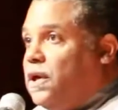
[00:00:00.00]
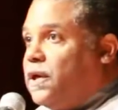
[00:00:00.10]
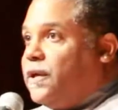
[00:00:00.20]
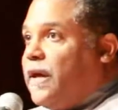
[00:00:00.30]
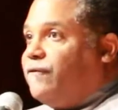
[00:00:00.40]

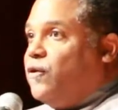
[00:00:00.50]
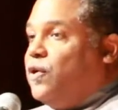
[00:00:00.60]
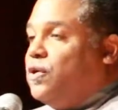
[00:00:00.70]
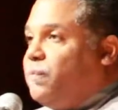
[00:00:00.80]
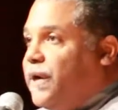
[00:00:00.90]
Good
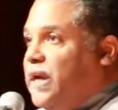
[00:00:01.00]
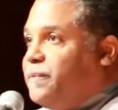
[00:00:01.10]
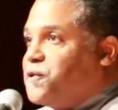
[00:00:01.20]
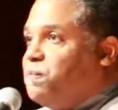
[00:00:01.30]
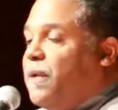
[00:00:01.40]
afternoon. My
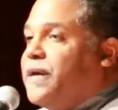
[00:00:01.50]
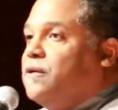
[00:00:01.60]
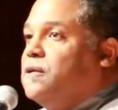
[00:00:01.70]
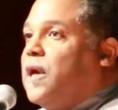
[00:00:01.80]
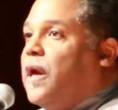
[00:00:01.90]
name is
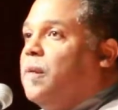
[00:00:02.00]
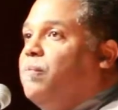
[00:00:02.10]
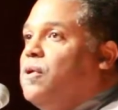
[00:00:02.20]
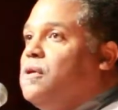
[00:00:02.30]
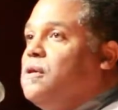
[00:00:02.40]
Michael
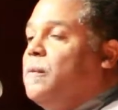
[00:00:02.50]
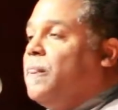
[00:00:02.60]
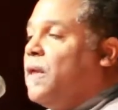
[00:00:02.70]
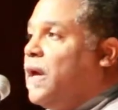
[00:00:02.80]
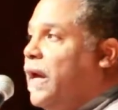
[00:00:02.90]
Campbell,
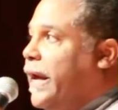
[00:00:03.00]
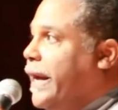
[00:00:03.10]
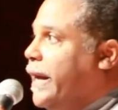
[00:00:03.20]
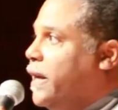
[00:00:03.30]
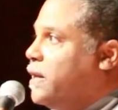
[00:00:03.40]

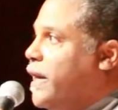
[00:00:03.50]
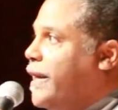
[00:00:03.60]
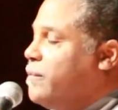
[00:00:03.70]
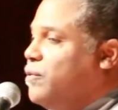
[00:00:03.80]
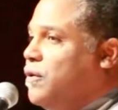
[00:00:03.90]
and
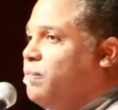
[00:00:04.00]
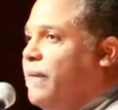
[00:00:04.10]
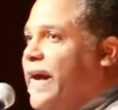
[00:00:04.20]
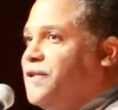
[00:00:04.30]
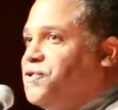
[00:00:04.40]
I am your
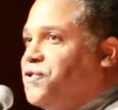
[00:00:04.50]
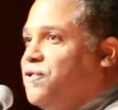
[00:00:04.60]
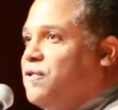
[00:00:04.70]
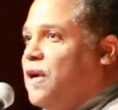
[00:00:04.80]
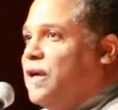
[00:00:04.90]

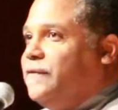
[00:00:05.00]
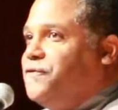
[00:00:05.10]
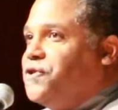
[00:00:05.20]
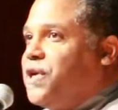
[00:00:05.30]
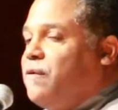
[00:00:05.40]
Master
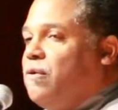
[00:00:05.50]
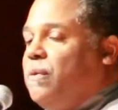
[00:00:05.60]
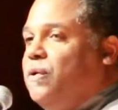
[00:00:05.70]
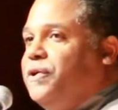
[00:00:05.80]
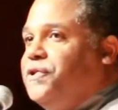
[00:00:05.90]
of
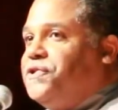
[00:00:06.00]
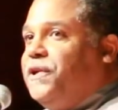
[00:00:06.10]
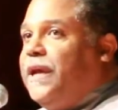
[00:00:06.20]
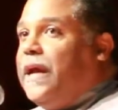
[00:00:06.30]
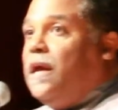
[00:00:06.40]
Ceremonies
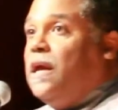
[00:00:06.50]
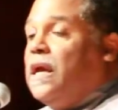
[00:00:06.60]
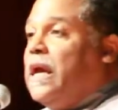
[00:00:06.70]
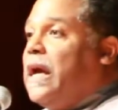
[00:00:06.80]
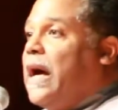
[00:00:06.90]
today.